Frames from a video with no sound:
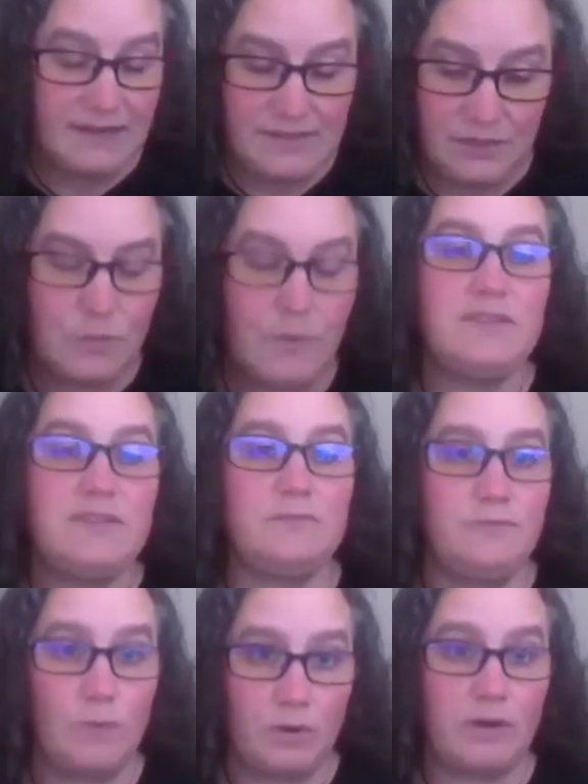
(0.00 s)

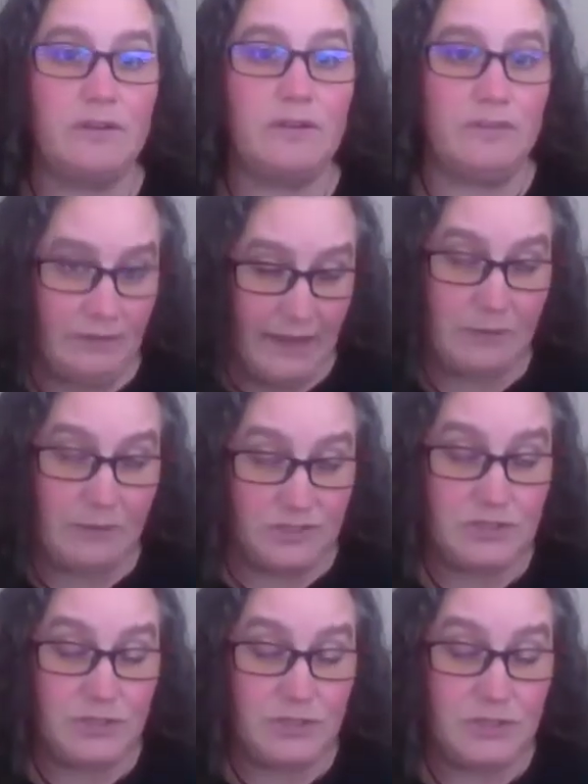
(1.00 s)
situation for like
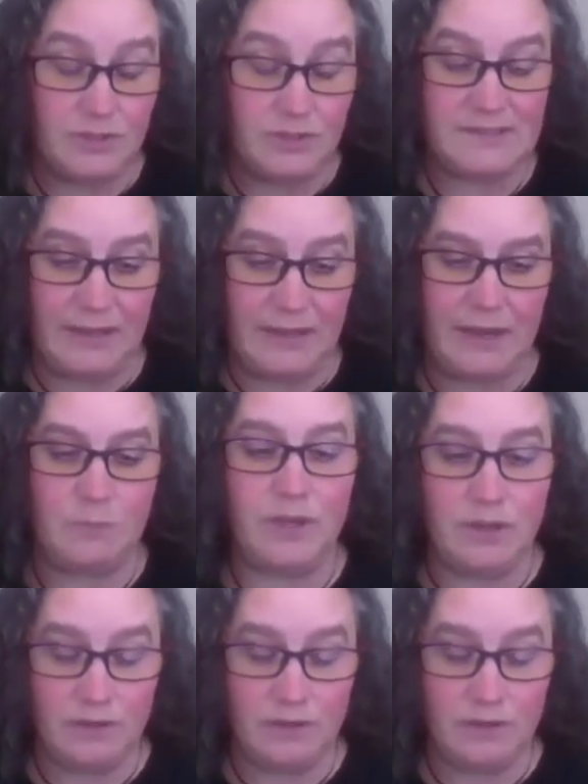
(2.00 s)
what you're explaining,